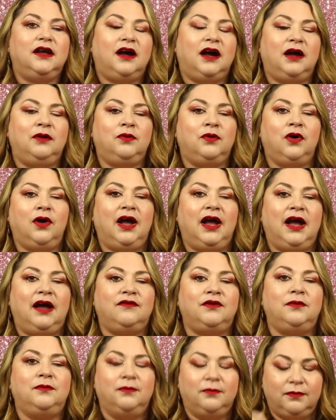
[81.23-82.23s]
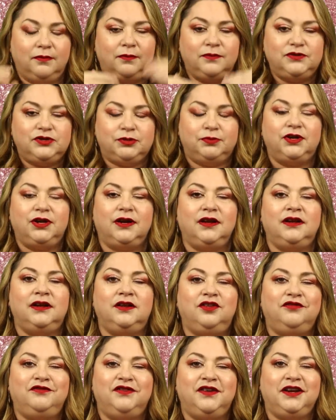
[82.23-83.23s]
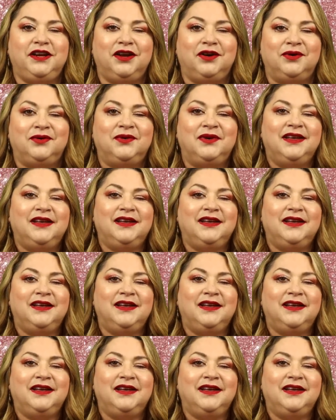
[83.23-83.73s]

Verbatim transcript: I will have them to put under the video.